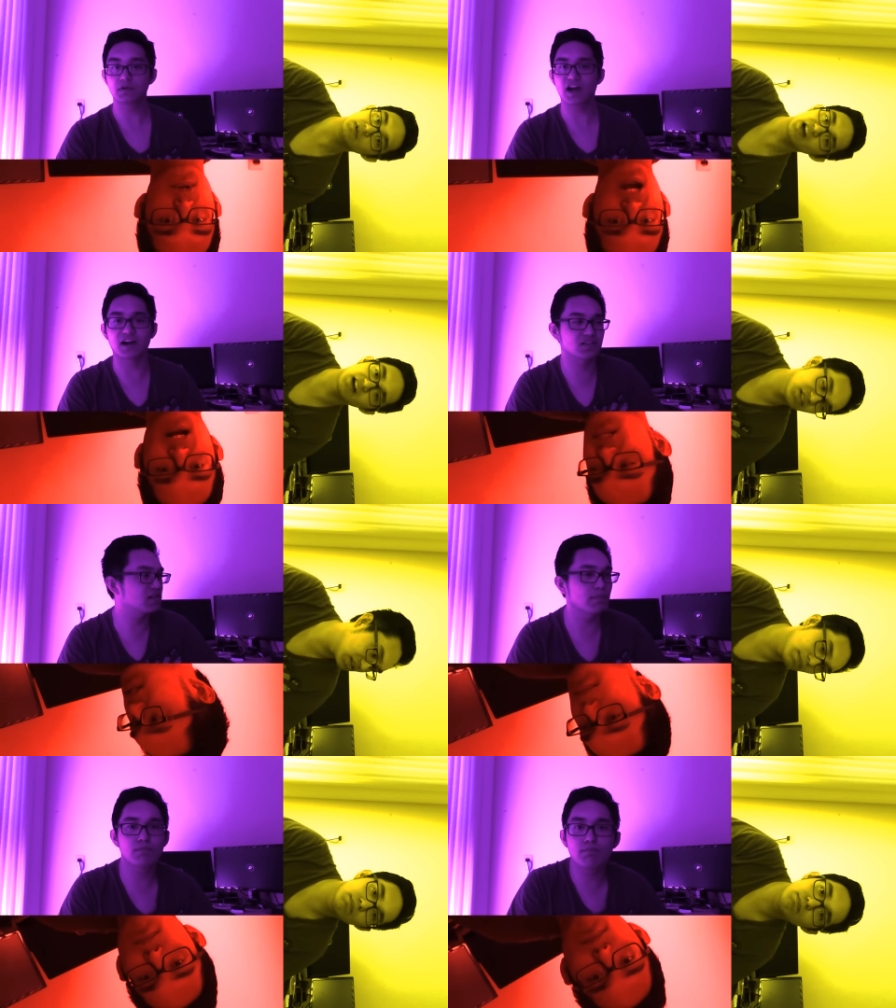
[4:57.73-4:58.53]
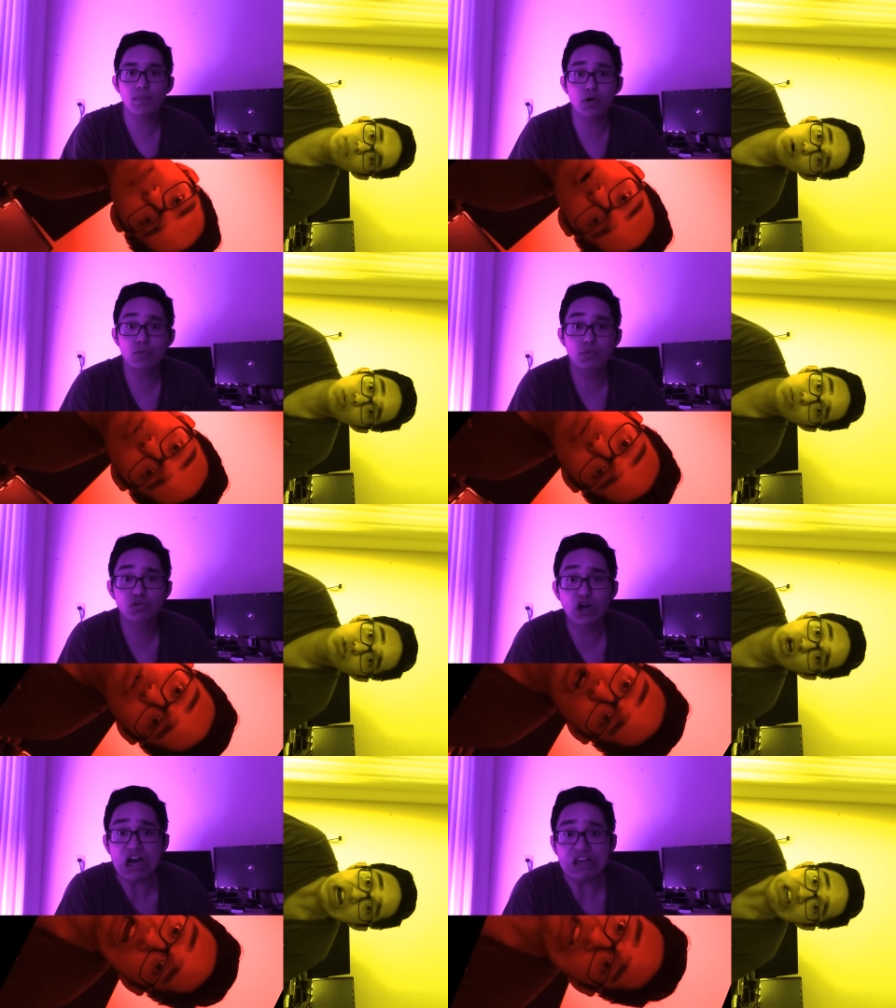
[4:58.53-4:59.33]
Like a sun
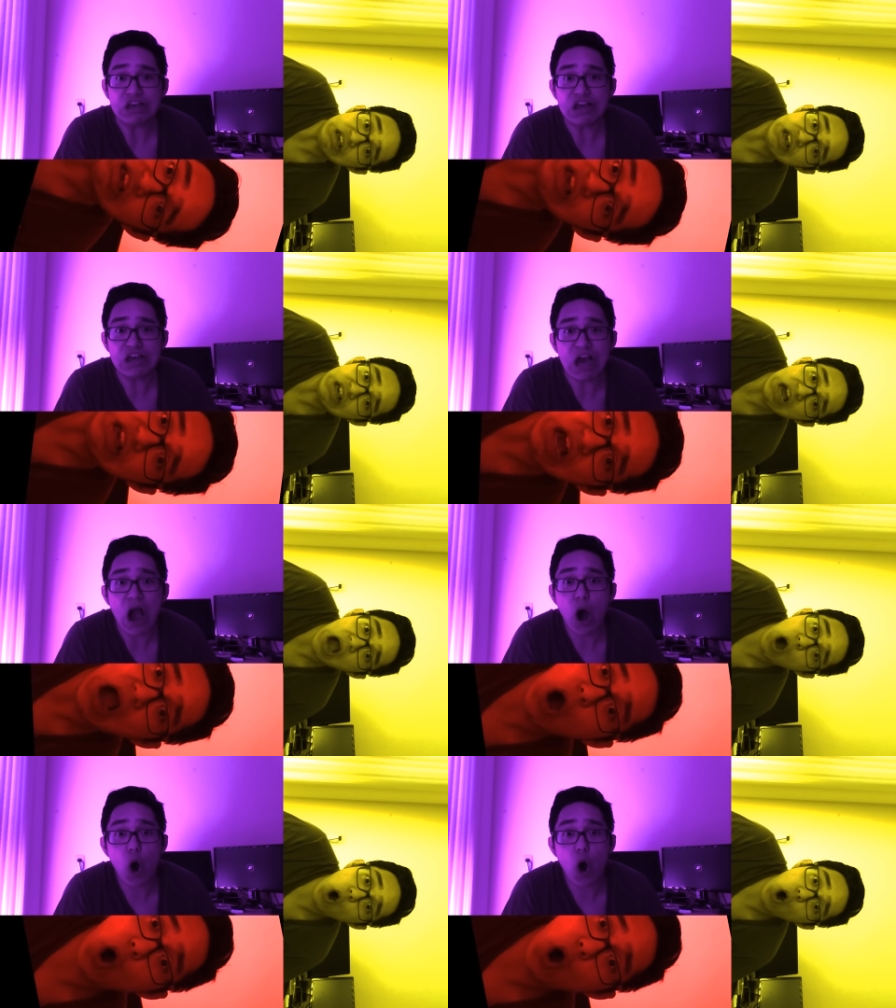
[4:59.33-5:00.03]
boo day.